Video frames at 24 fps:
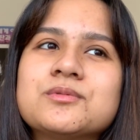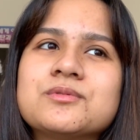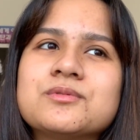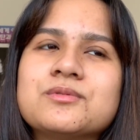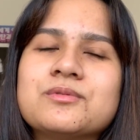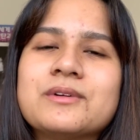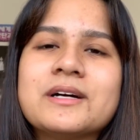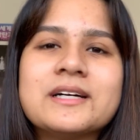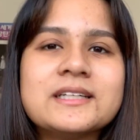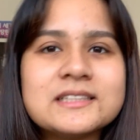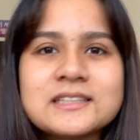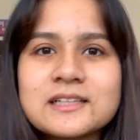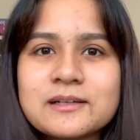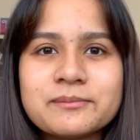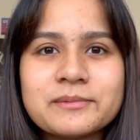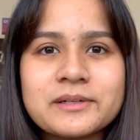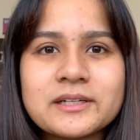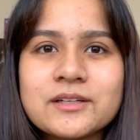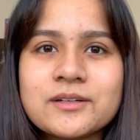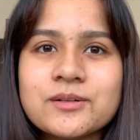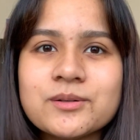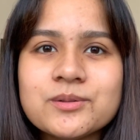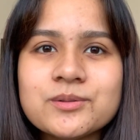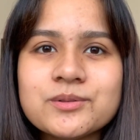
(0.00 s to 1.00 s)
write down my
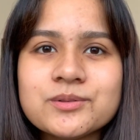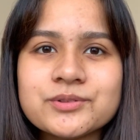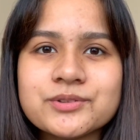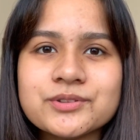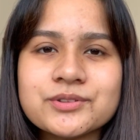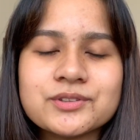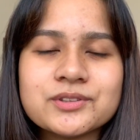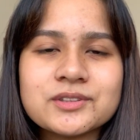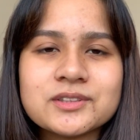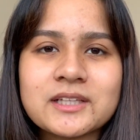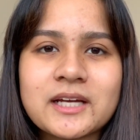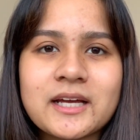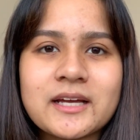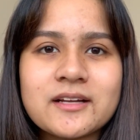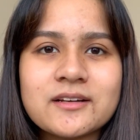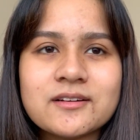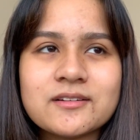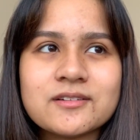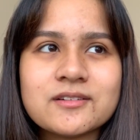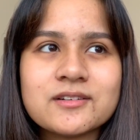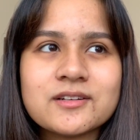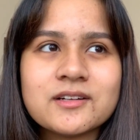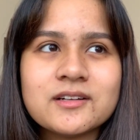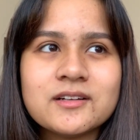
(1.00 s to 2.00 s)
goals
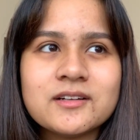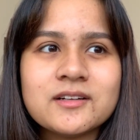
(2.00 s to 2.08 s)
and